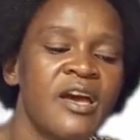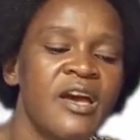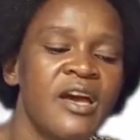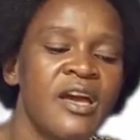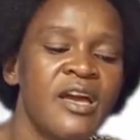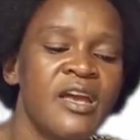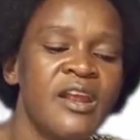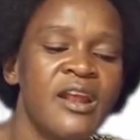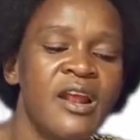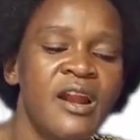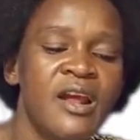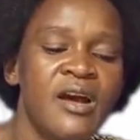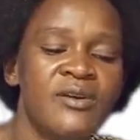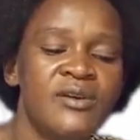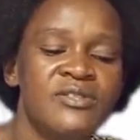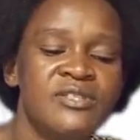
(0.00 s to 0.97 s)
It
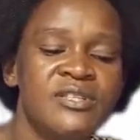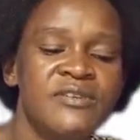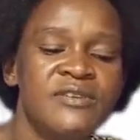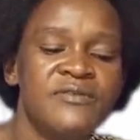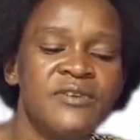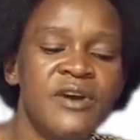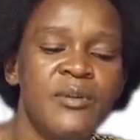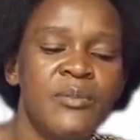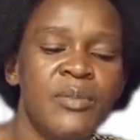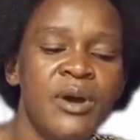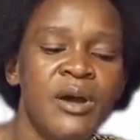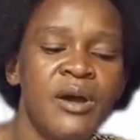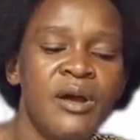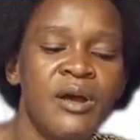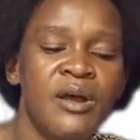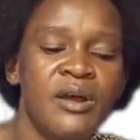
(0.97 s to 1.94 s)
allows the
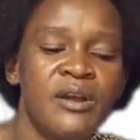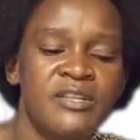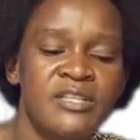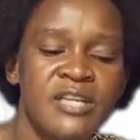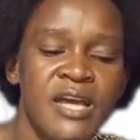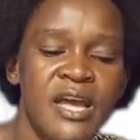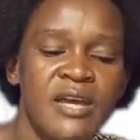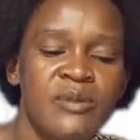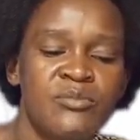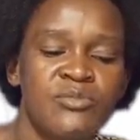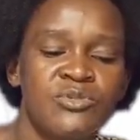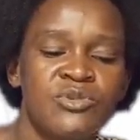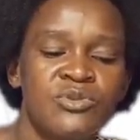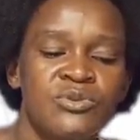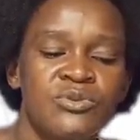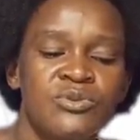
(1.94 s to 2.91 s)
farmer
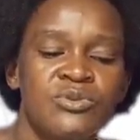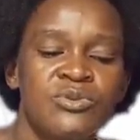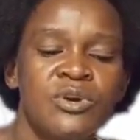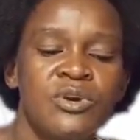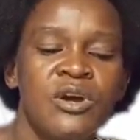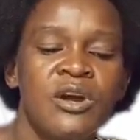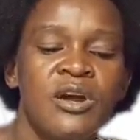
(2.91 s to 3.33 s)
time to